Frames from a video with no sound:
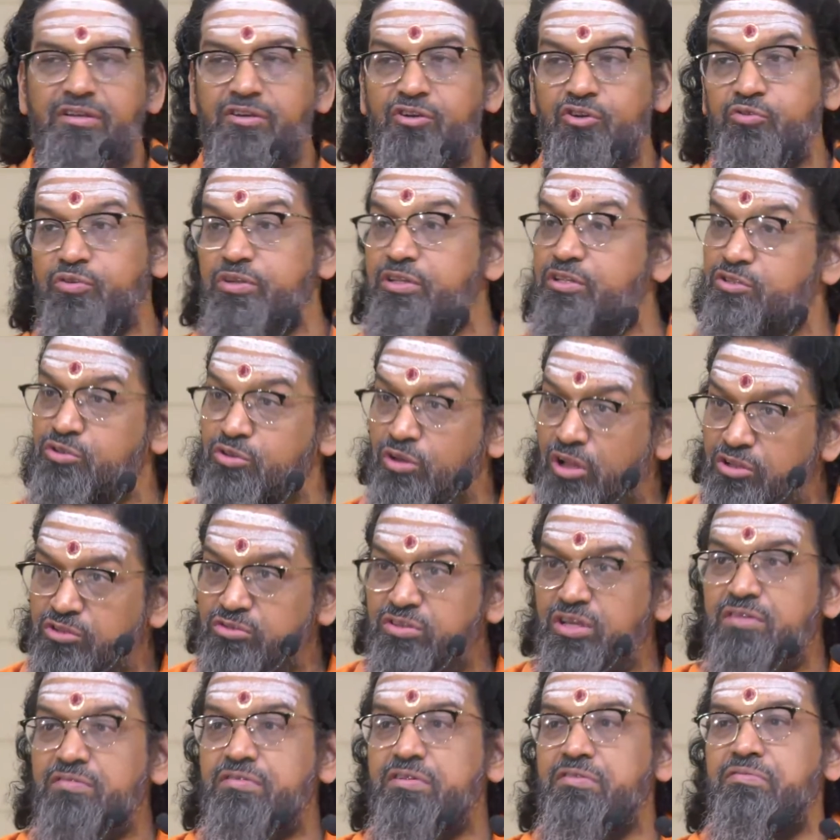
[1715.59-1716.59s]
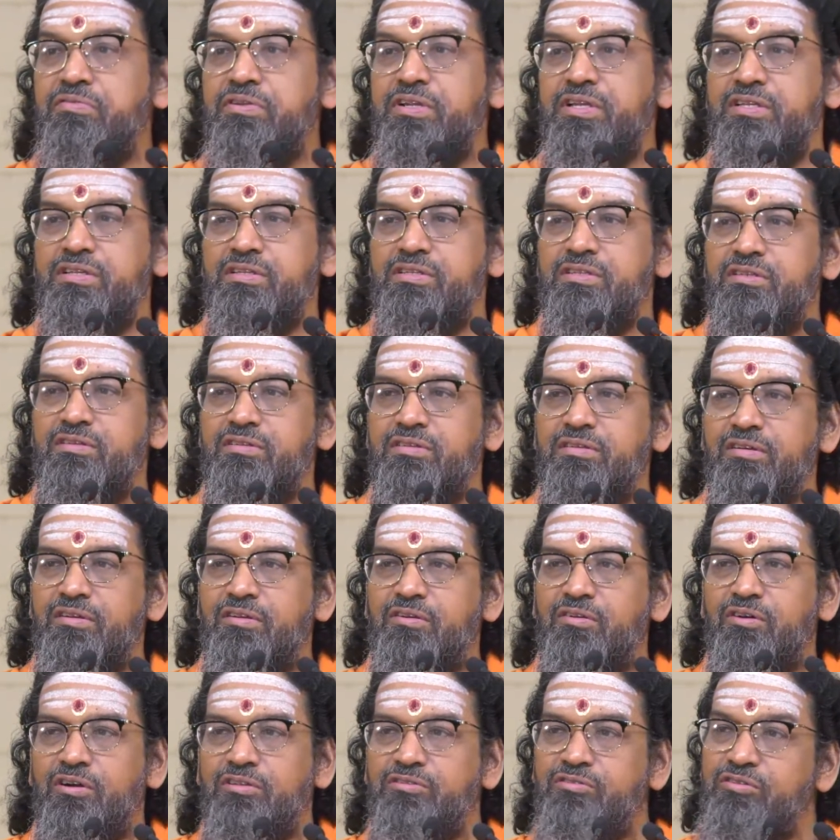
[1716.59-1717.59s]
Twins also have difference.
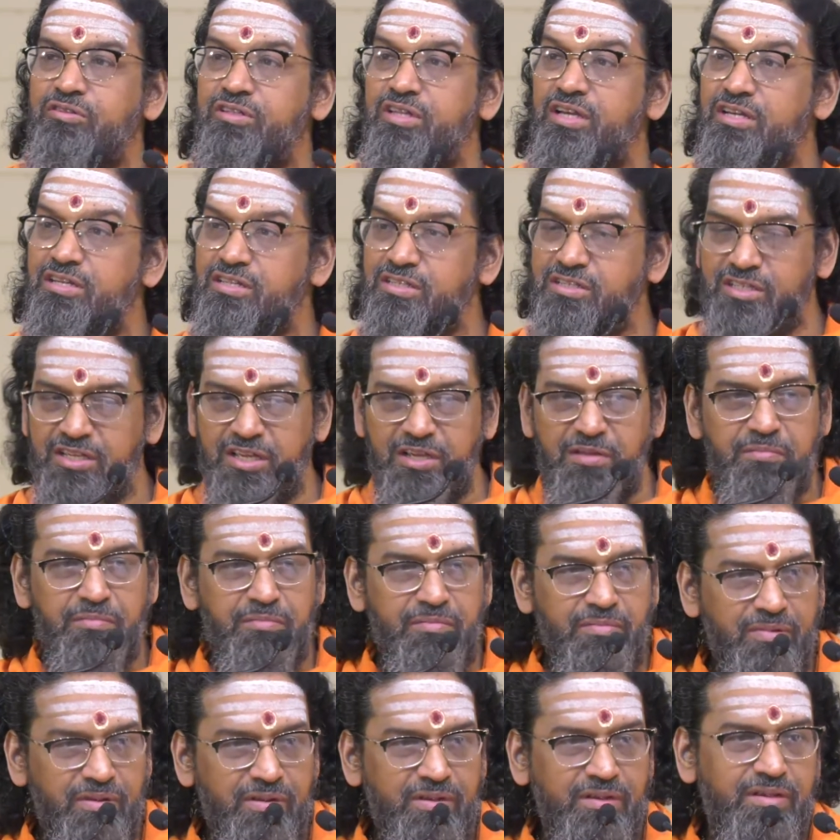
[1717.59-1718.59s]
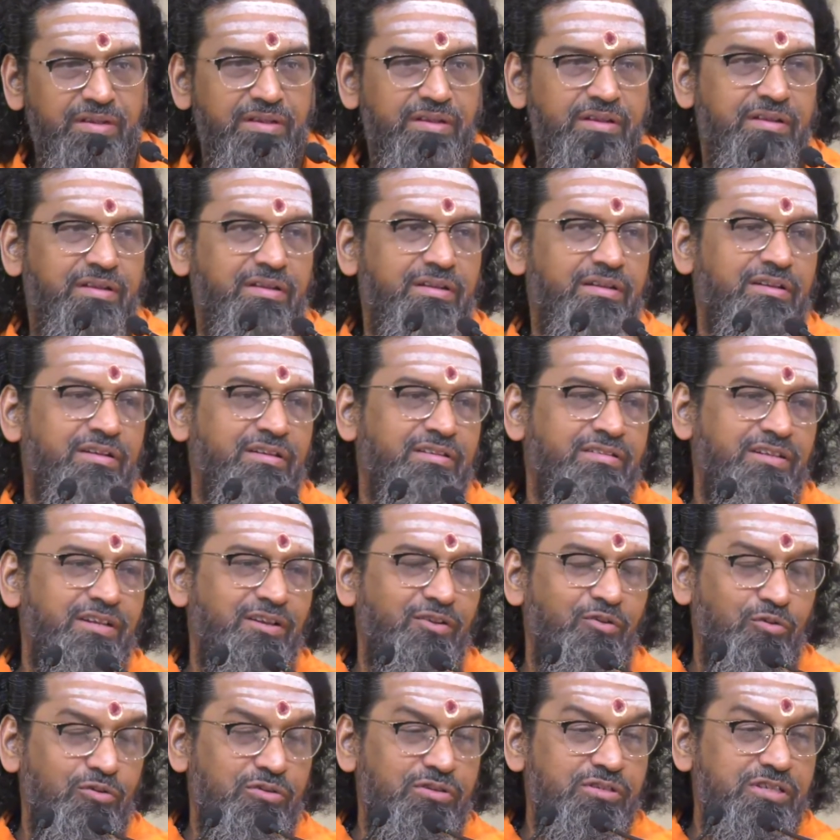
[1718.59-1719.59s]
Although they are same. They
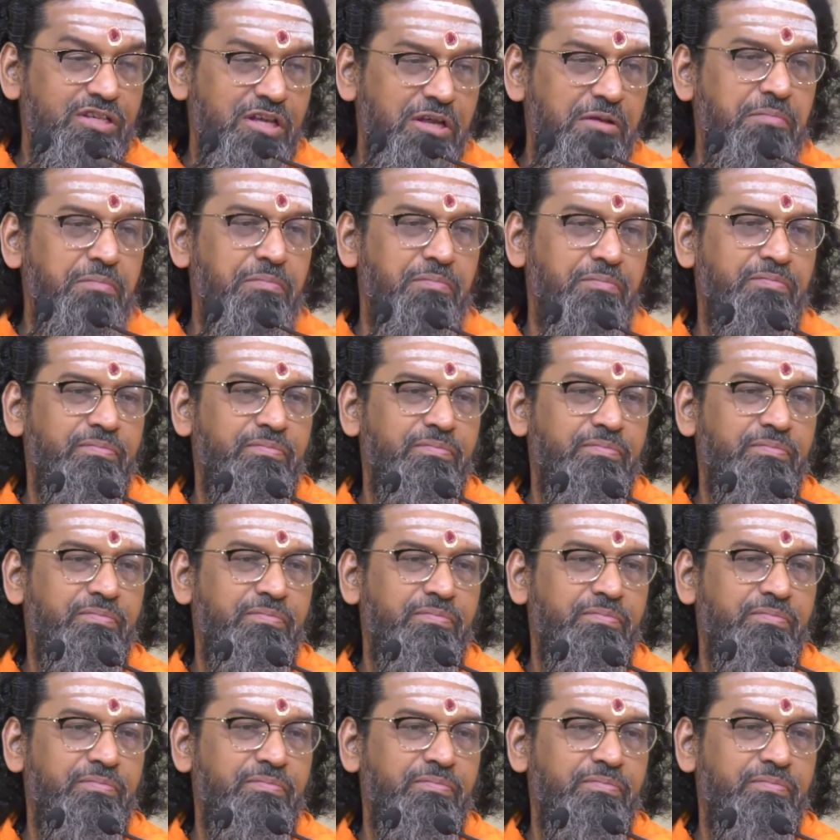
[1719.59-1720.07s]
look same.